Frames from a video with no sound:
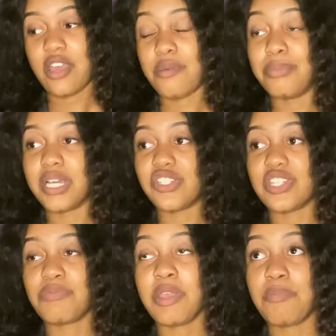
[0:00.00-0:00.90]
but
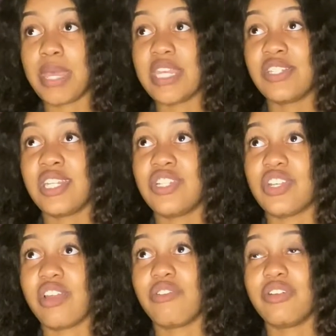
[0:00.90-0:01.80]
just being patient in
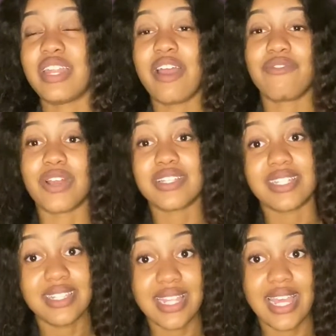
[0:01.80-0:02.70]
general and not
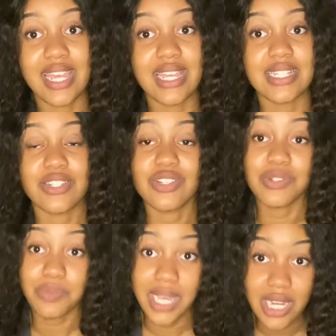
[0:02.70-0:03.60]
rushing things and
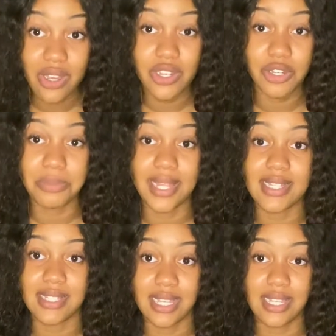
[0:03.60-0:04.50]
just waiting on your
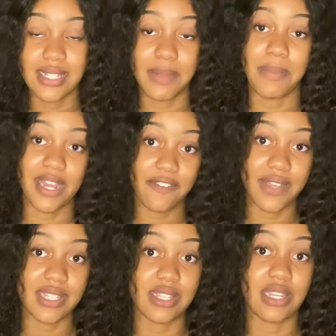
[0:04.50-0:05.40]
blessings and
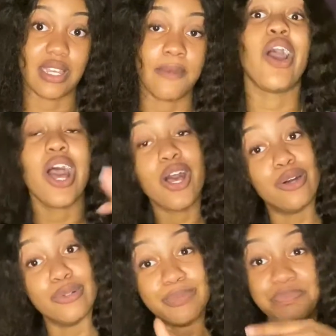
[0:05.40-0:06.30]
manifesting.
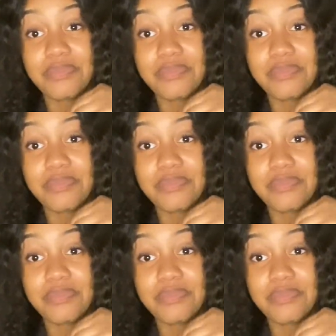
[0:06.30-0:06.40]
Oh,